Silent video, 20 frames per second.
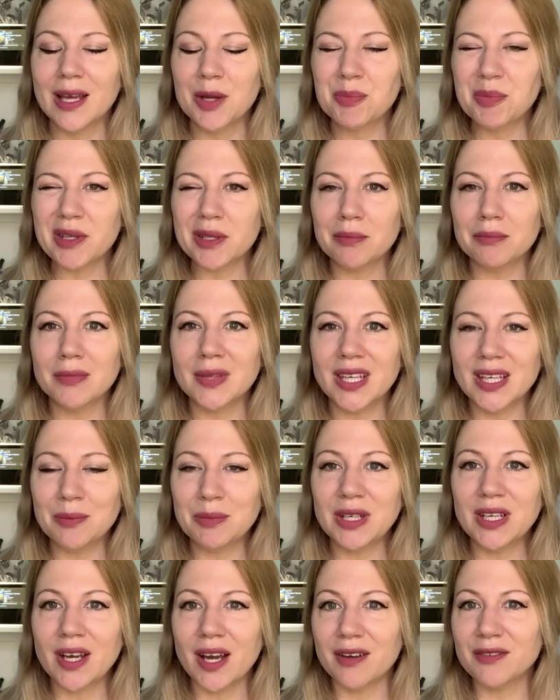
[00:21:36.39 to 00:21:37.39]
but it
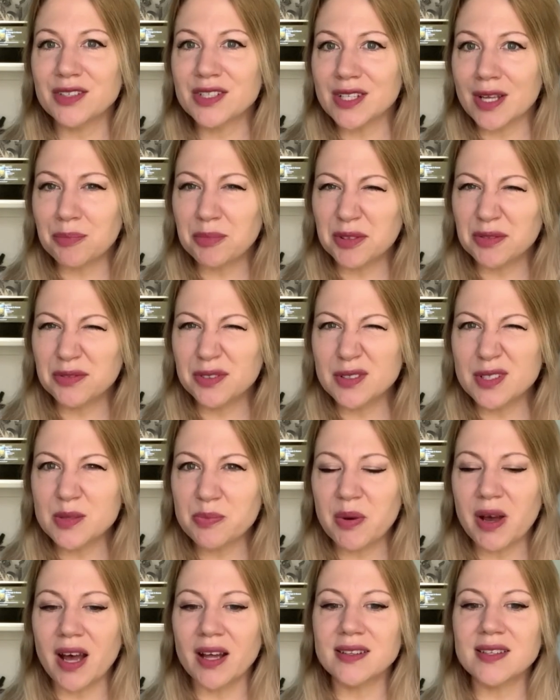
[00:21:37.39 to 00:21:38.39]
maybe covers up a few
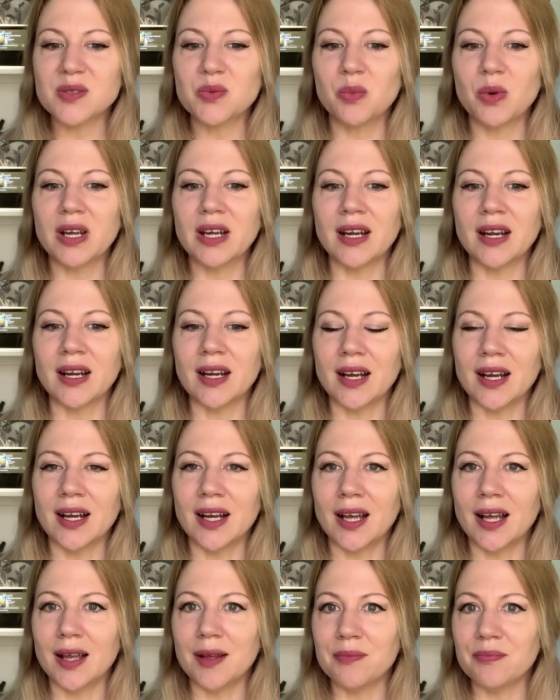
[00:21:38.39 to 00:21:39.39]
spots
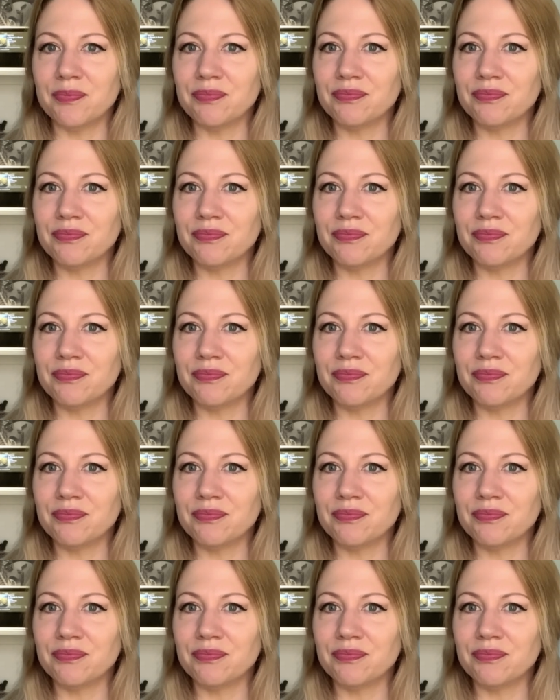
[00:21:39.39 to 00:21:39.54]
where